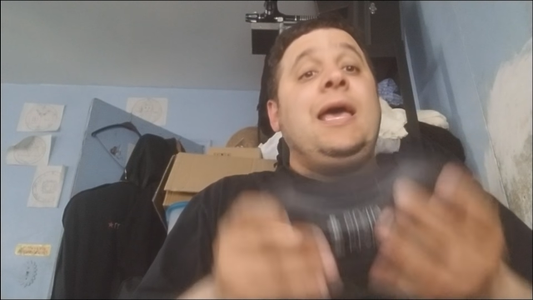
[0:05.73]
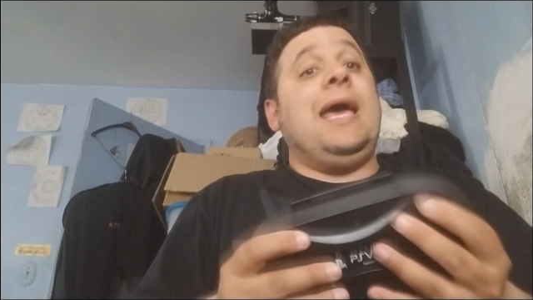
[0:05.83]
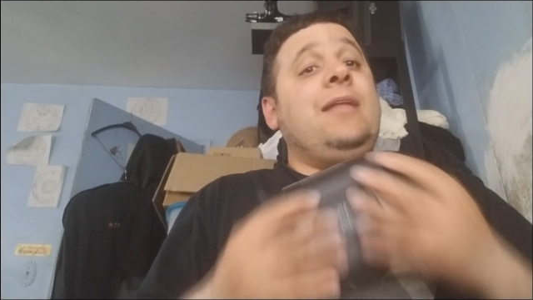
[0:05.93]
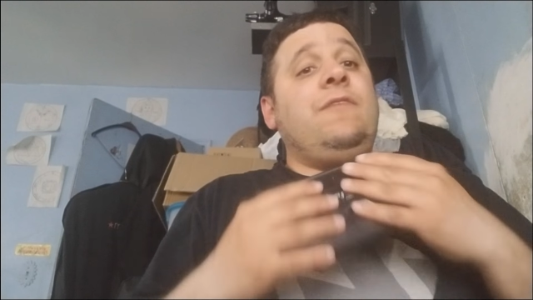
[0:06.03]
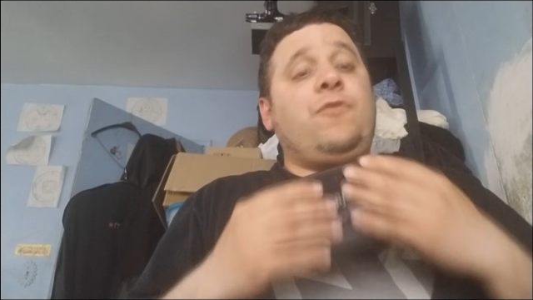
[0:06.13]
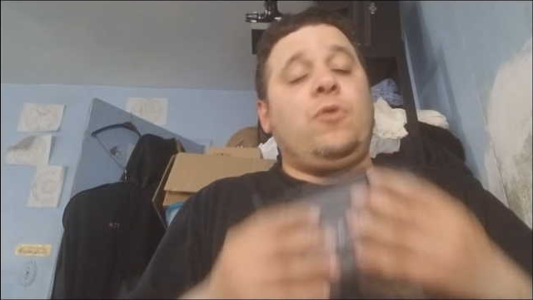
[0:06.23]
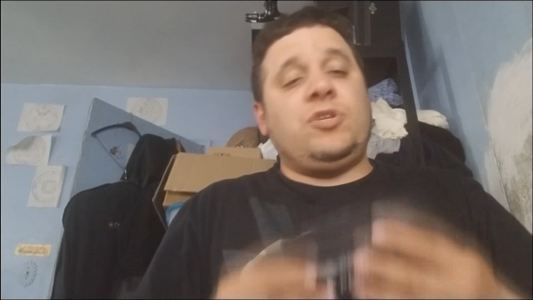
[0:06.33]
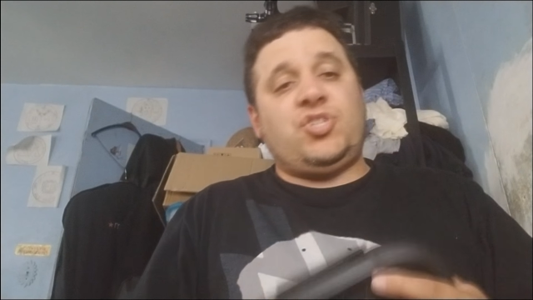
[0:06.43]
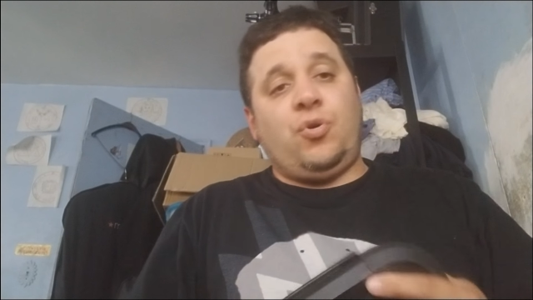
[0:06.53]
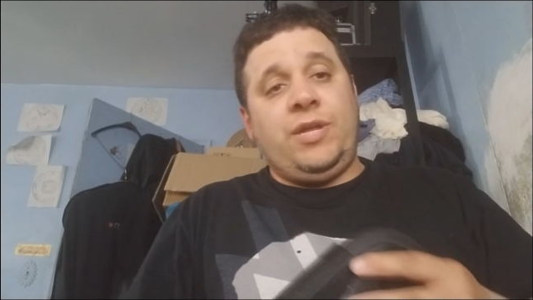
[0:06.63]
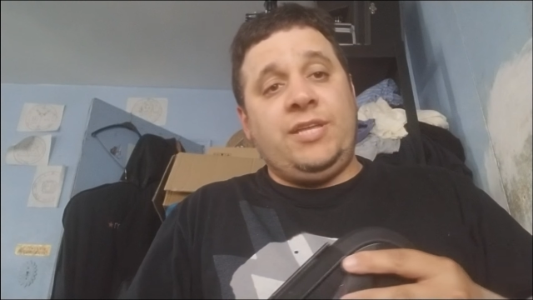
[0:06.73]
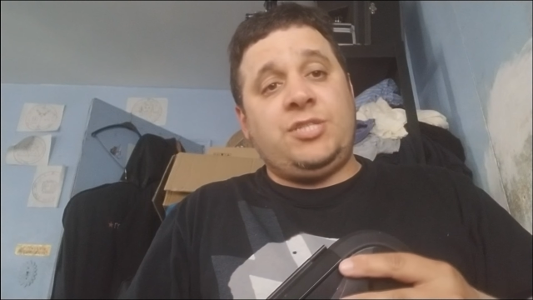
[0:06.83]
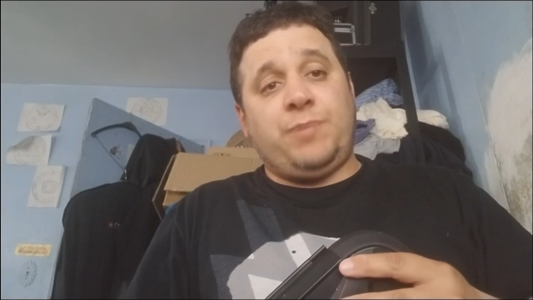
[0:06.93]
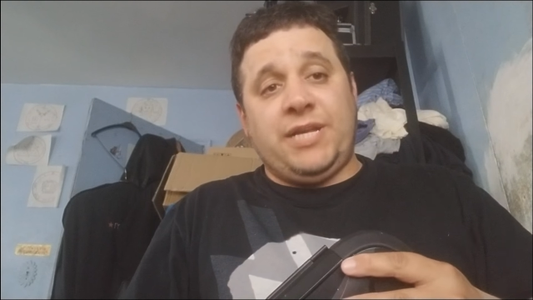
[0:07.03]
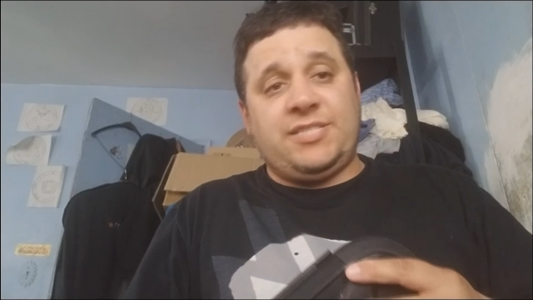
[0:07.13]
and of course
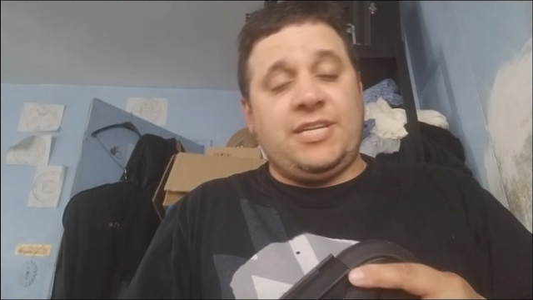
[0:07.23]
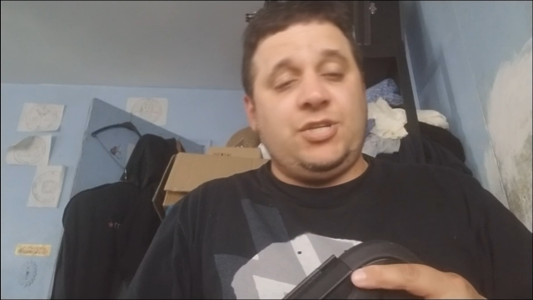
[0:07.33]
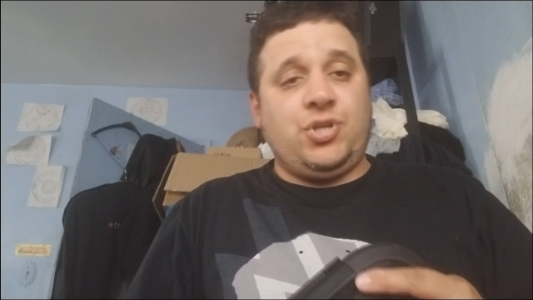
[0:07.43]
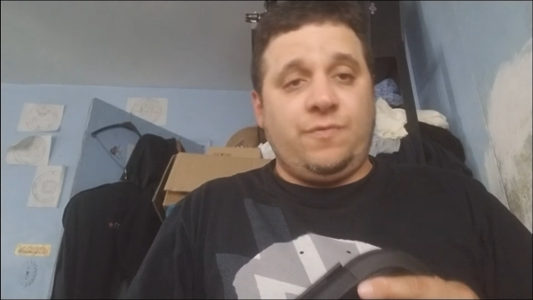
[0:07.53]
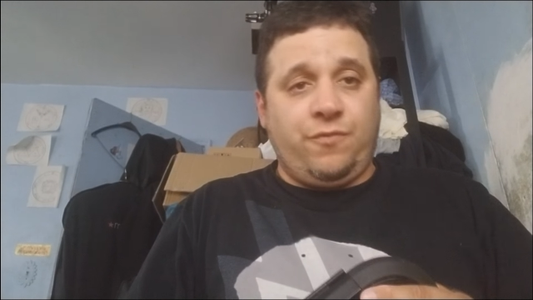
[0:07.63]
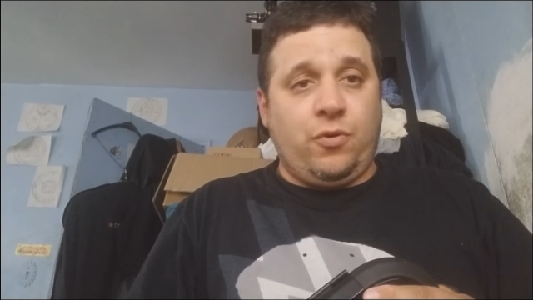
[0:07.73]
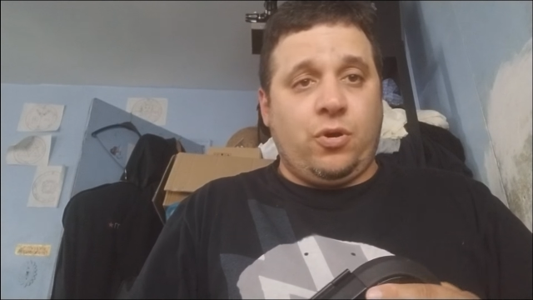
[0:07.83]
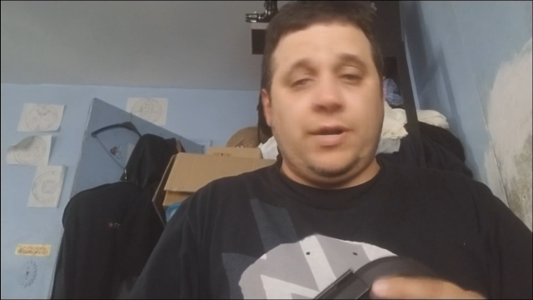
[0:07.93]
Sony's PlayStation 4.